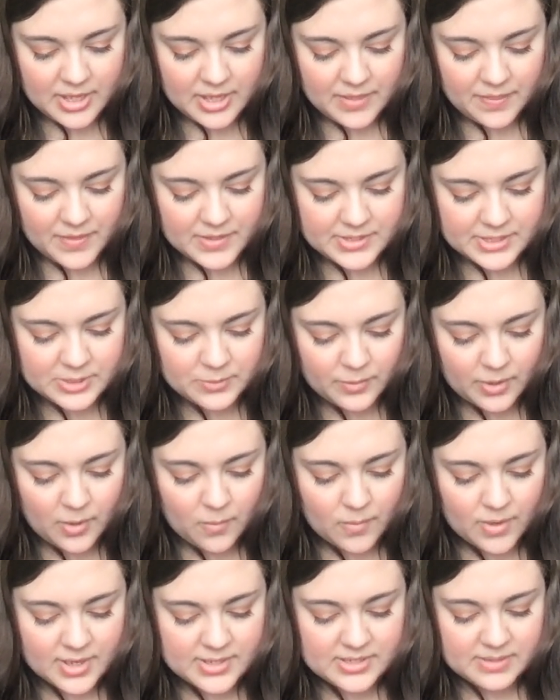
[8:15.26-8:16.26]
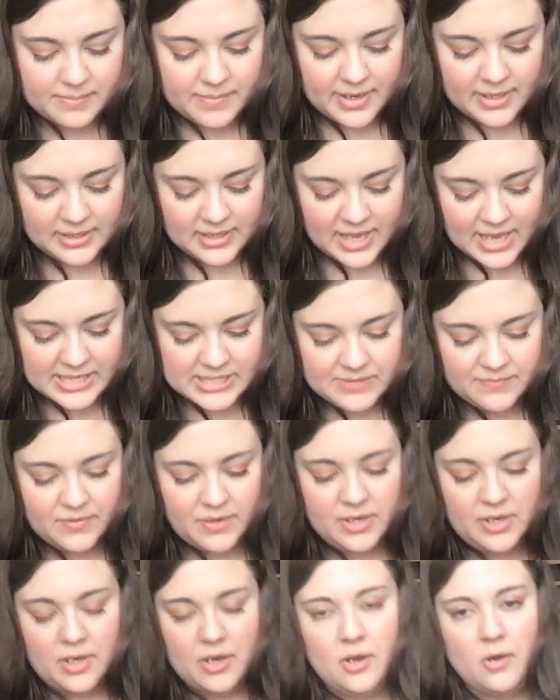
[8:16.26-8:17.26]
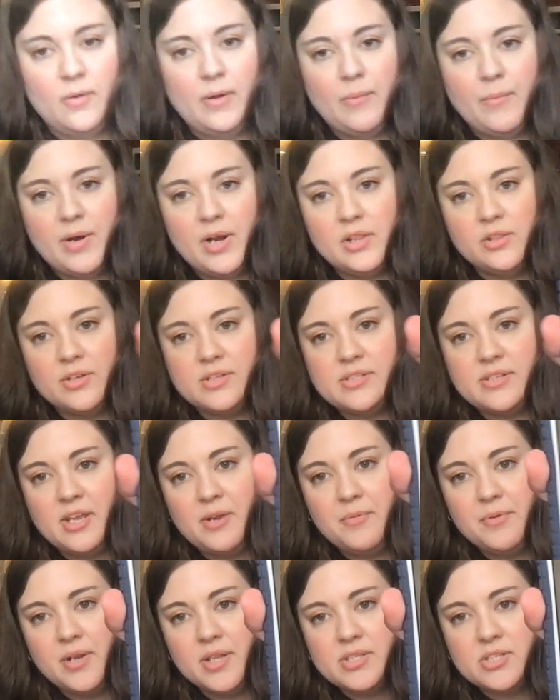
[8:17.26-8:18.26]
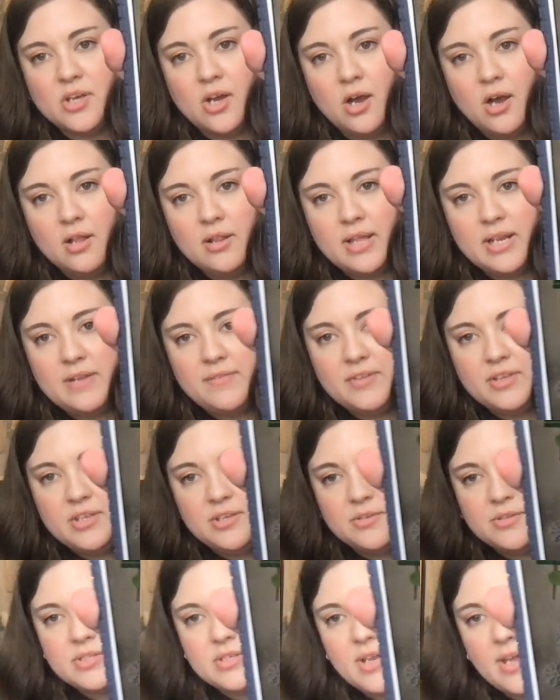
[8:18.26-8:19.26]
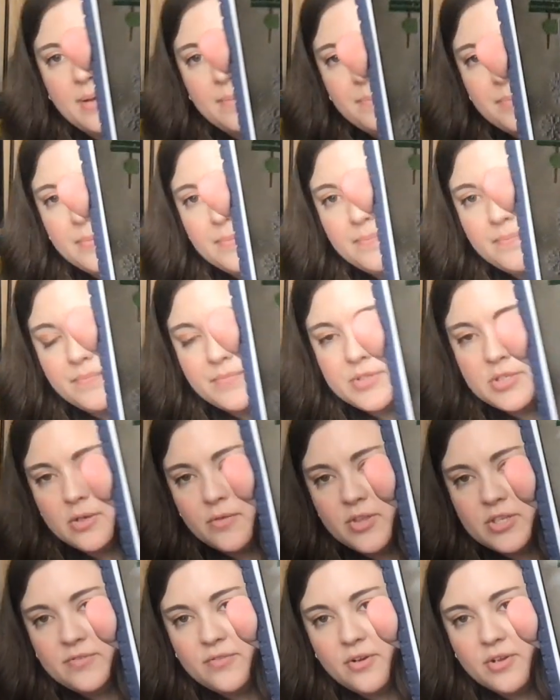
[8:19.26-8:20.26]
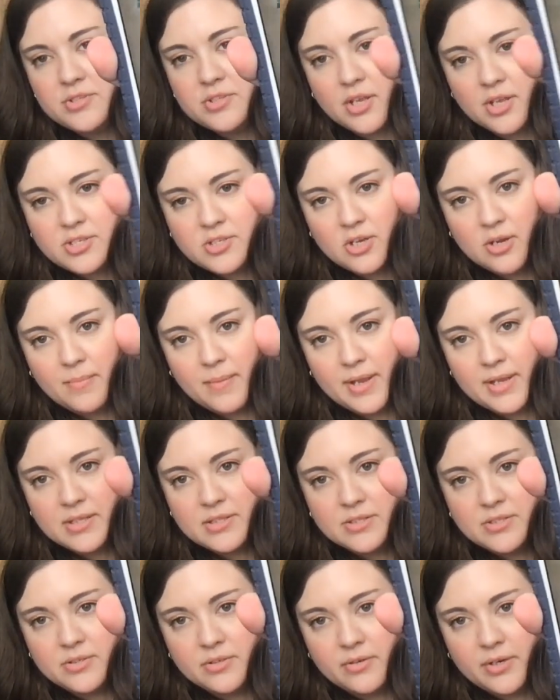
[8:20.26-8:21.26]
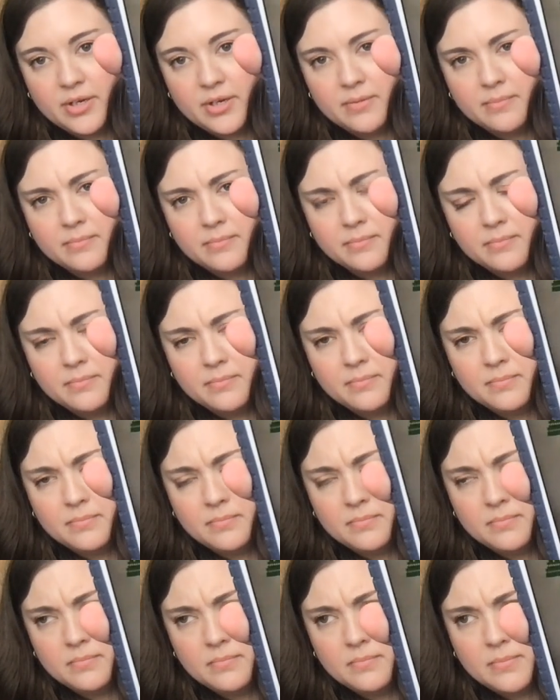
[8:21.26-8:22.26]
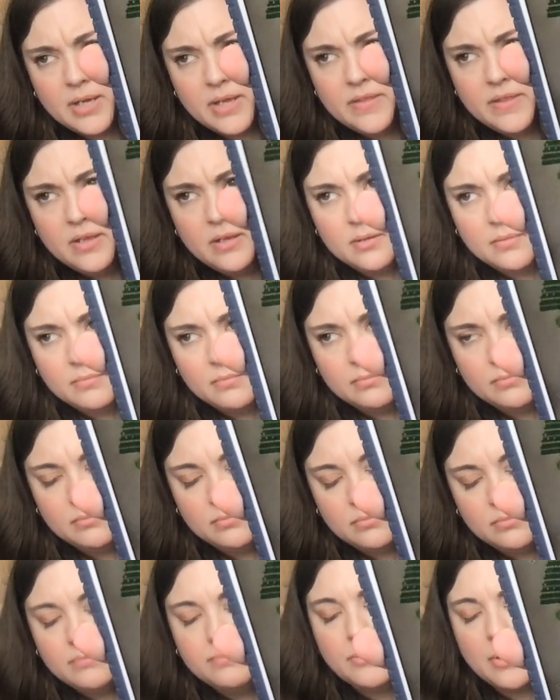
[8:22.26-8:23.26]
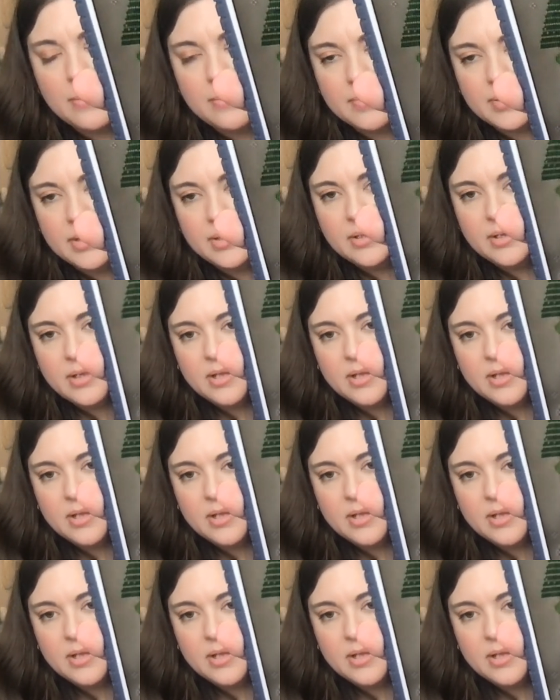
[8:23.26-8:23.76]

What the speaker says: This is where it was in my last video and what it looks like when it's all out of the Q-snap. So this photo is also on my Instagram, I think, probably.